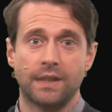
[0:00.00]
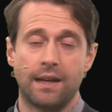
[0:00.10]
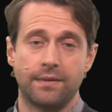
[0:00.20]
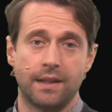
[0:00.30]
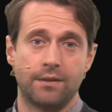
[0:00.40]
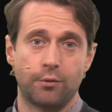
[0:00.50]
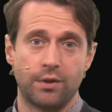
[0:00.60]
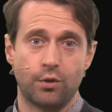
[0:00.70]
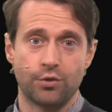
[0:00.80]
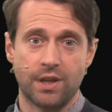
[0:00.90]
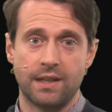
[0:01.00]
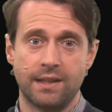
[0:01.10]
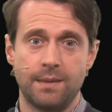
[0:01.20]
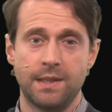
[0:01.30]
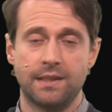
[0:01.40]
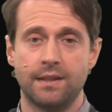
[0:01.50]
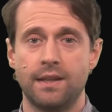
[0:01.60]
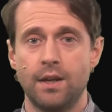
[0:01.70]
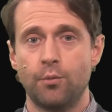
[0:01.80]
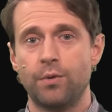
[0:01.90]
And then when those are inhibited,
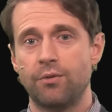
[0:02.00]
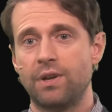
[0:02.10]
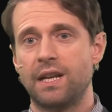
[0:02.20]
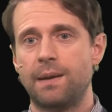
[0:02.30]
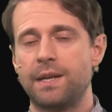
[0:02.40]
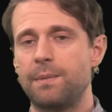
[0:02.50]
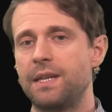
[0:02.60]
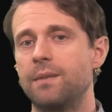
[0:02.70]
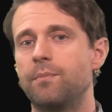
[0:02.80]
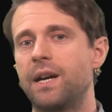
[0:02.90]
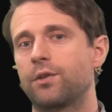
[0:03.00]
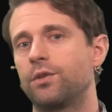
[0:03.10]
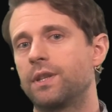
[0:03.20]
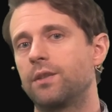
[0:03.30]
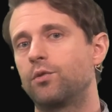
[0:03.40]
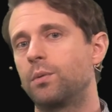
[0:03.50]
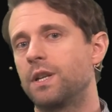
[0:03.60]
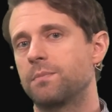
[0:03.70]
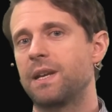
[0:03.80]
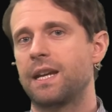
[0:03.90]
we're really having a big impact on the
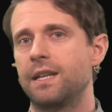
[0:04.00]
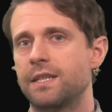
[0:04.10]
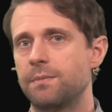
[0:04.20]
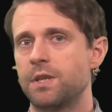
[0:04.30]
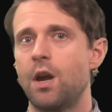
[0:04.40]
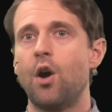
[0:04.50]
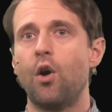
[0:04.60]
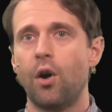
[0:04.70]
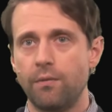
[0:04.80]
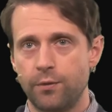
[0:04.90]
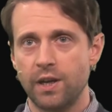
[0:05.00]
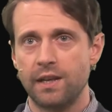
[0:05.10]
turbulence mechanisms, hopefully